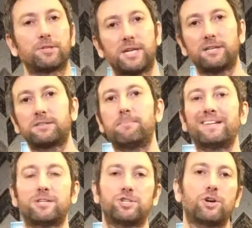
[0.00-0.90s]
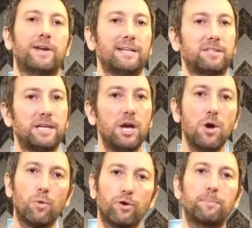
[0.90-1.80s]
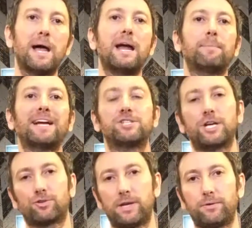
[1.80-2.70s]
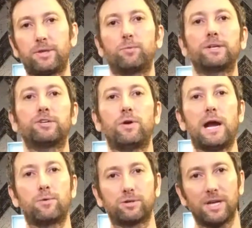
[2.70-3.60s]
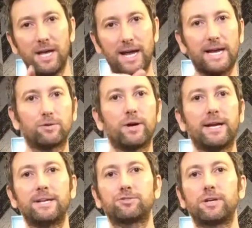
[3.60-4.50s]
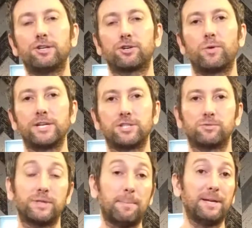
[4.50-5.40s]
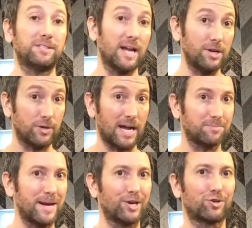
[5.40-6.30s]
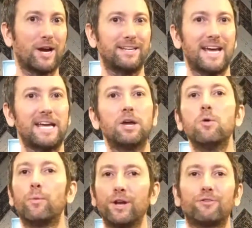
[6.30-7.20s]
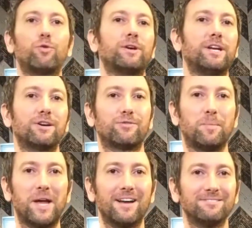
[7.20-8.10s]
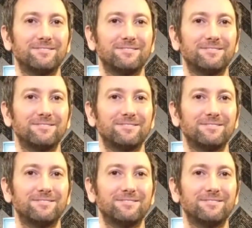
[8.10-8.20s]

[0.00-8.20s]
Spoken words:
or send us a message here on Etsy. We'll reply back generally within 1 to 2 hours and go ahead and answer any of your questions. With that being said, you guys make it a great day. We look forward to hearing from you.